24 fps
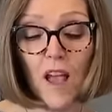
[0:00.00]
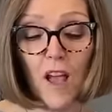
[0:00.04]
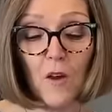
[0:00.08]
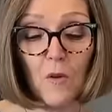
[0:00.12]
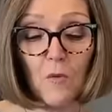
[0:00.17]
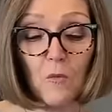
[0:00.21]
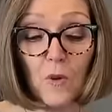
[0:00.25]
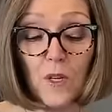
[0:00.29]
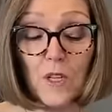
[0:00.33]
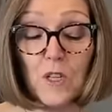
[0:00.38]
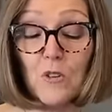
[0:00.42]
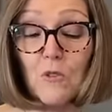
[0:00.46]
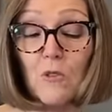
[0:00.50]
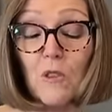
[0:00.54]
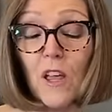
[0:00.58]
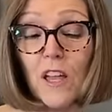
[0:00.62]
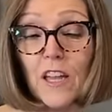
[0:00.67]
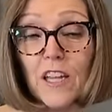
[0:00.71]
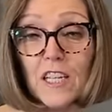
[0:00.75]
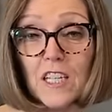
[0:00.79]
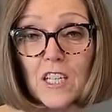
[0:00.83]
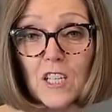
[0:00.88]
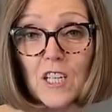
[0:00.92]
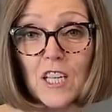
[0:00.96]
We do
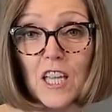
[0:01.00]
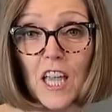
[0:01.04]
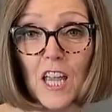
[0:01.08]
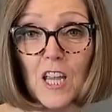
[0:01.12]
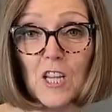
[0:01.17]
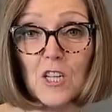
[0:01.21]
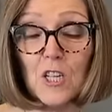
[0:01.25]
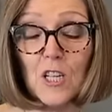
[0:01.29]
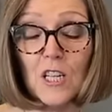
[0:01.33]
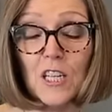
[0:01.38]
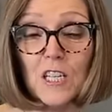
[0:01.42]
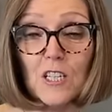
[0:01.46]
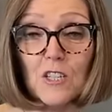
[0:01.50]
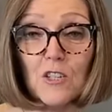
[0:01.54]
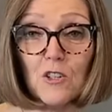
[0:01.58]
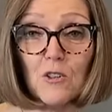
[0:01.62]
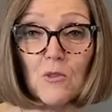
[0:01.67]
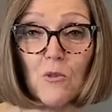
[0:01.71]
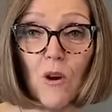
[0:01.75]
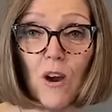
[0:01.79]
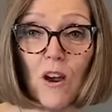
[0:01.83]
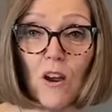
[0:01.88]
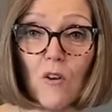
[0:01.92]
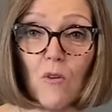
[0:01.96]
like to occasionally
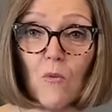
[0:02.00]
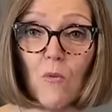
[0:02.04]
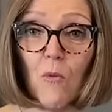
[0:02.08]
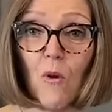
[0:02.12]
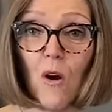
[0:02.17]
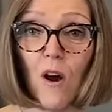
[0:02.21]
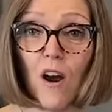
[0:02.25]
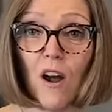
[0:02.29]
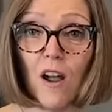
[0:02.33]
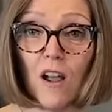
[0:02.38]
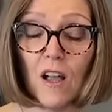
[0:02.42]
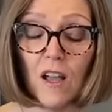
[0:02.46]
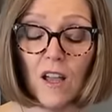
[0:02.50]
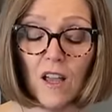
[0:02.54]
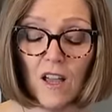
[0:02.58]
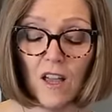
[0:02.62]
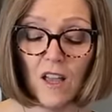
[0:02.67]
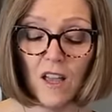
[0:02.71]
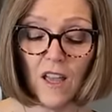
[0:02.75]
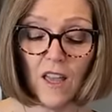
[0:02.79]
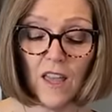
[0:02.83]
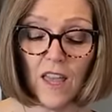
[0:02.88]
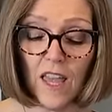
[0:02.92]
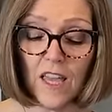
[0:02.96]
do our walk
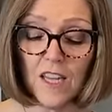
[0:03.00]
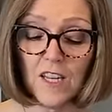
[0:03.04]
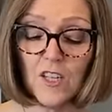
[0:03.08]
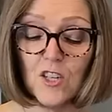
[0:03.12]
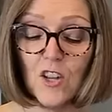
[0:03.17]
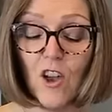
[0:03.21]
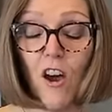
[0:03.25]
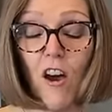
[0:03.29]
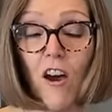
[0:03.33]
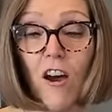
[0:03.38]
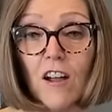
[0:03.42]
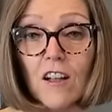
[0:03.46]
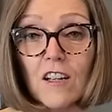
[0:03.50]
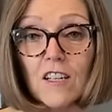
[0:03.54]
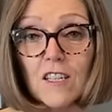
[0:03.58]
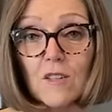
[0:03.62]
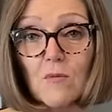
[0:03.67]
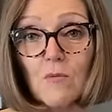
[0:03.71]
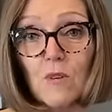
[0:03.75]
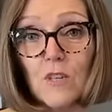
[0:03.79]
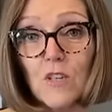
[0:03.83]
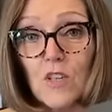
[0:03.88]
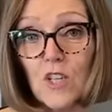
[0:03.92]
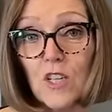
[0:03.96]
and
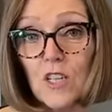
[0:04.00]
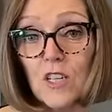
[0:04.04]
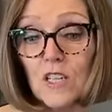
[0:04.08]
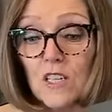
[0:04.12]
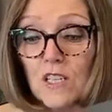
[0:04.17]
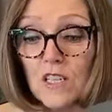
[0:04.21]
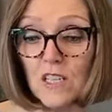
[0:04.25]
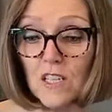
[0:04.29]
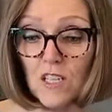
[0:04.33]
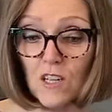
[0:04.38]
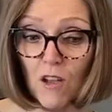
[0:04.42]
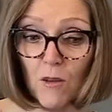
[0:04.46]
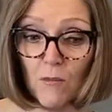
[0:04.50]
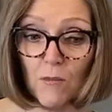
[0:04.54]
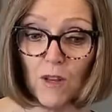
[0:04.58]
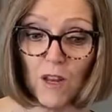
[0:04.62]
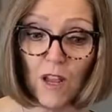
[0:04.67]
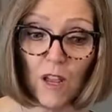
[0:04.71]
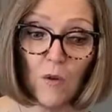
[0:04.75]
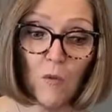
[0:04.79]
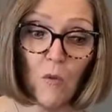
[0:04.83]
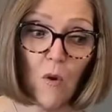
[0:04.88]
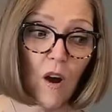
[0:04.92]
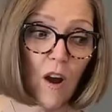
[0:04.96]
talks, which is Tom and
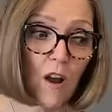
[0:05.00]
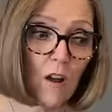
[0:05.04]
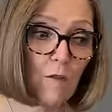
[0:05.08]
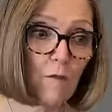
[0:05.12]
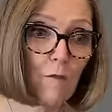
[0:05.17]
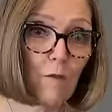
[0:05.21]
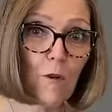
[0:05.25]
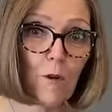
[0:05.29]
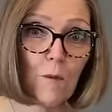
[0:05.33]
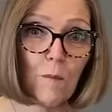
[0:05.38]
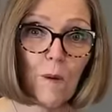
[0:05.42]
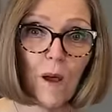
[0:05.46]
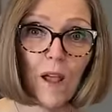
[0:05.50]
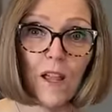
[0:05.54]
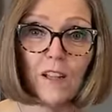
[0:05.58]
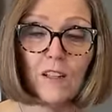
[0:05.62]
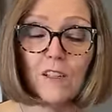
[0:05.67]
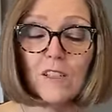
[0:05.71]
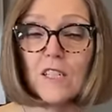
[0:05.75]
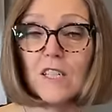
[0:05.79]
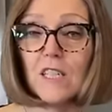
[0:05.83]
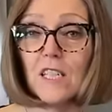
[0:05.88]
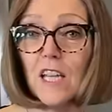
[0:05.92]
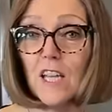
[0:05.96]
I walk 4
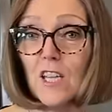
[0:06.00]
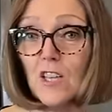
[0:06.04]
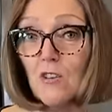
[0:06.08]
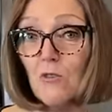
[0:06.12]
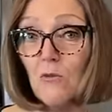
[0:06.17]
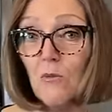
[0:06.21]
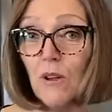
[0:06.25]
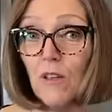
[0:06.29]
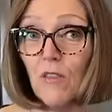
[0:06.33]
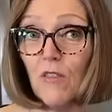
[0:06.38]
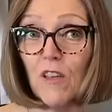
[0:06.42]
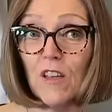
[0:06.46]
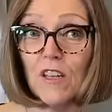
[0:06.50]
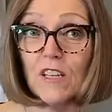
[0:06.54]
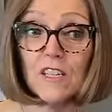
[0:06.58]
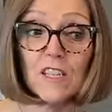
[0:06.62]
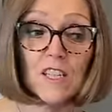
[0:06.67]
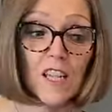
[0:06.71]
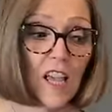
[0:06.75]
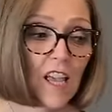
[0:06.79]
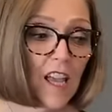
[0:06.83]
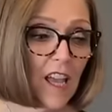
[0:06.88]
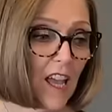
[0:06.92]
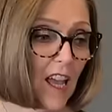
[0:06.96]
miles, take you with
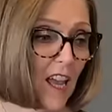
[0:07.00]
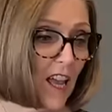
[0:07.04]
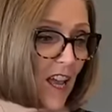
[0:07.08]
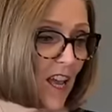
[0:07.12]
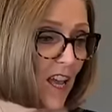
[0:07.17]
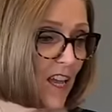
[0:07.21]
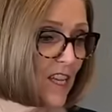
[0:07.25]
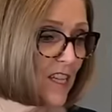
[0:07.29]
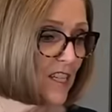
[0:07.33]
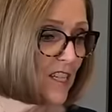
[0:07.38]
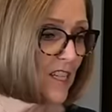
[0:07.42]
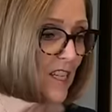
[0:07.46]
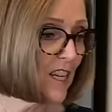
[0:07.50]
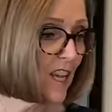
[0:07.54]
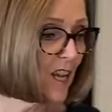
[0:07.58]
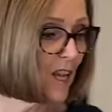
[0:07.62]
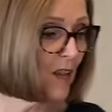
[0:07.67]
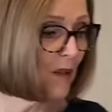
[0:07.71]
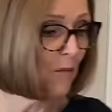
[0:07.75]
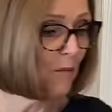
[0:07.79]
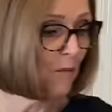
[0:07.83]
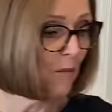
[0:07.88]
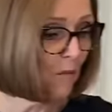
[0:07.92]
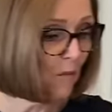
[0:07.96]
us, and
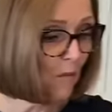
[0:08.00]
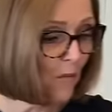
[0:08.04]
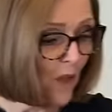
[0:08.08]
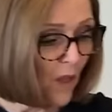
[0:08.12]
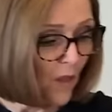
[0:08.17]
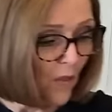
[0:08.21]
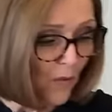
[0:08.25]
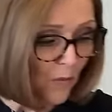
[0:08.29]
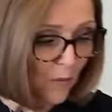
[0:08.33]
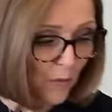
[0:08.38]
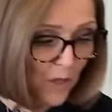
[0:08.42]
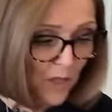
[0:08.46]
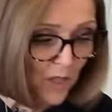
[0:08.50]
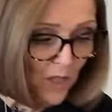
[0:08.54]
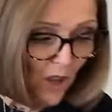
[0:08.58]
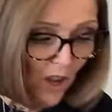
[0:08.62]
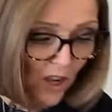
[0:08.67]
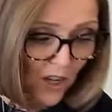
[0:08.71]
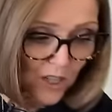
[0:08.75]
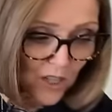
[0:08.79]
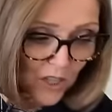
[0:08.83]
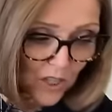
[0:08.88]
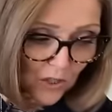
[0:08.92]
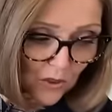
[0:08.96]
we
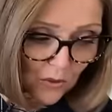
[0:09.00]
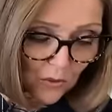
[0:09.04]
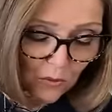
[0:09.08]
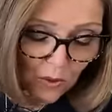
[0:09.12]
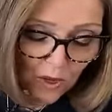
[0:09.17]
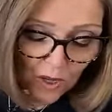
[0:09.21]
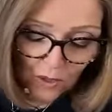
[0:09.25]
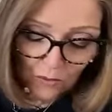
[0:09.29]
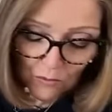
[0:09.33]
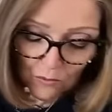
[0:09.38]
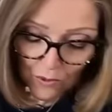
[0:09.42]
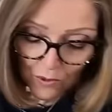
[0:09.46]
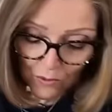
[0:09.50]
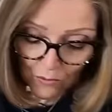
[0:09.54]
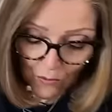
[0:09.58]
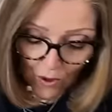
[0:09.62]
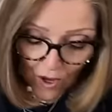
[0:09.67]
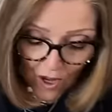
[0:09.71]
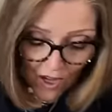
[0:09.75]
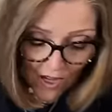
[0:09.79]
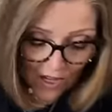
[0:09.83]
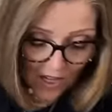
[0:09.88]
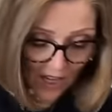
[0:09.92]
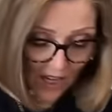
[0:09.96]
talk to you while we're
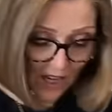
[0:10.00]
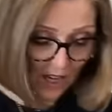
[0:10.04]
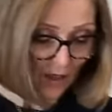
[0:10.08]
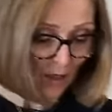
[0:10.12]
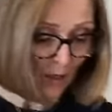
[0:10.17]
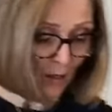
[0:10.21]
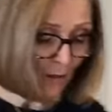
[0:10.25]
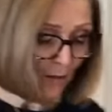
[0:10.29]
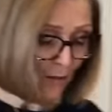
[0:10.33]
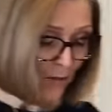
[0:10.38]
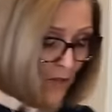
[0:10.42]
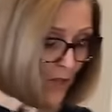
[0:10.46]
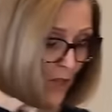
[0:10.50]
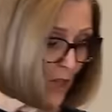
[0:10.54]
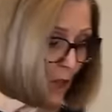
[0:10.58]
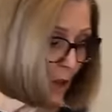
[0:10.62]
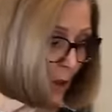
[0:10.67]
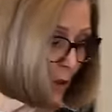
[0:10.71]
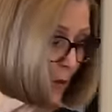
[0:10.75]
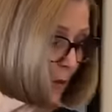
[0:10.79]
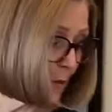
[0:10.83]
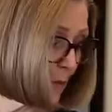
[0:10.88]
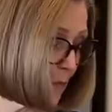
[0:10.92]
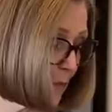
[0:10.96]
walking.
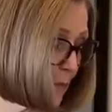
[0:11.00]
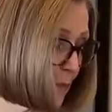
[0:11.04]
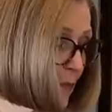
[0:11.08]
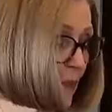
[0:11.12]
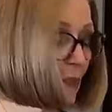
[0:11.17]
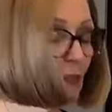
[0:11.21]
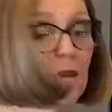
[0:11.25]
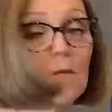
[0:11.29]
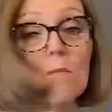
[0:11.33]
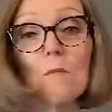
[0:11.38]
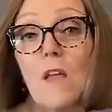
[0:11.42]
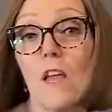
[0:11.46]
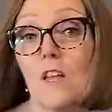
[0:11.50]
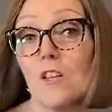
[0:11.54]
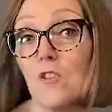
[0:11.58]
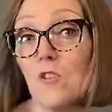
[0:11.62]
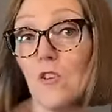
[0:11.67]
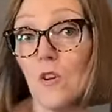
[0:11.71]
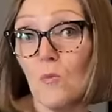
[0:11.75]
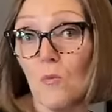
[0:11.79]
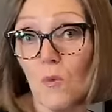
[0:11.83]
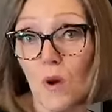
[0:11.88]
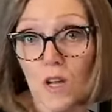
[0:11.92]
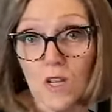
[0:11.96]
So, and you
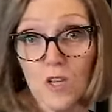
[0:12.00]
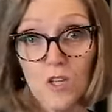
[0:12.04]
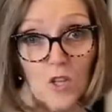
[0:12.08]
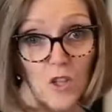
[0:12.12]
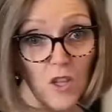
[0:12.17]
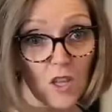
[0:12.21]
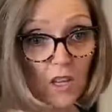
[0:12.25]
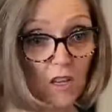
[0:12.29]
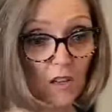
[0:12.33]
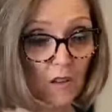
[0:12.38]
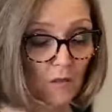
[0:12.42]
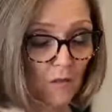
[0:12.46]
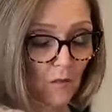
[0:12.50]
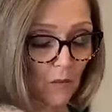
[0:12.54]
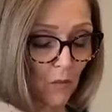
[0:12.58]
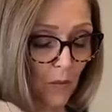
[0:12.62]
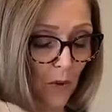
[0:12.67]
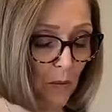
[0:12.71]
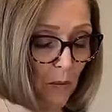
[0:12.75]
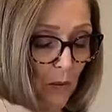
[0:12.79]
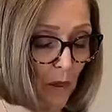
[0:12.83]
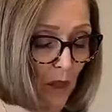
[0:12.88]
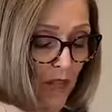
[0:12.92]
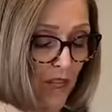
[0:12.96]
can watch the
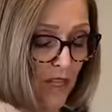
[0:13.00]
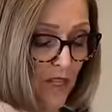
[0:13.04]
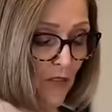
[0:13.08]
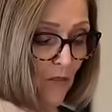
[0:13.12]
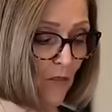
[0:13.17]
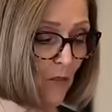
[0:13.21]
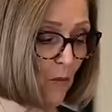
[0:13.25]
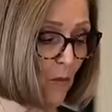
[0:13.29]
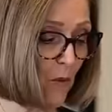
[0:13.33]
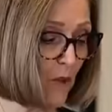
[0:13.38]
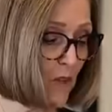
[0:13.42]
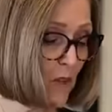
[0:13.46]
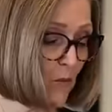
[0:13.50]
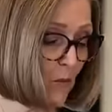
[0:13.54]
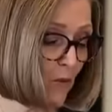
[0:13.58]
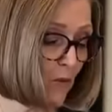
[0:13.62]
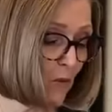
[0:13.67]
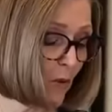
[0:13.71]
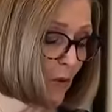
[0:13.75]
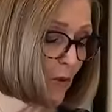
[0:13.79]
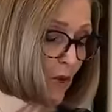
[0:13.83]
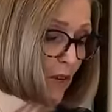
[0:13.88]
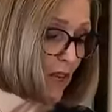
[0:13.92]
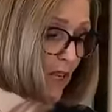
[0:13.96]
replays of the ones
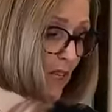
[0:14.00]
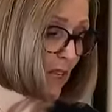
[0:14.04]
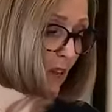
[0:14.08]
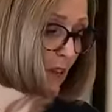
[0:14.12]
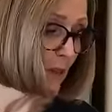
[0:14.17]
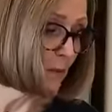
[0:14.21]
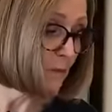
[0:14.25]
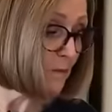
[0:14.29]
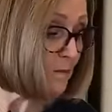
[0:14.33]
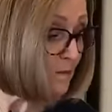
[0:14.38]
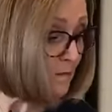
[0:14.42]
we've already done.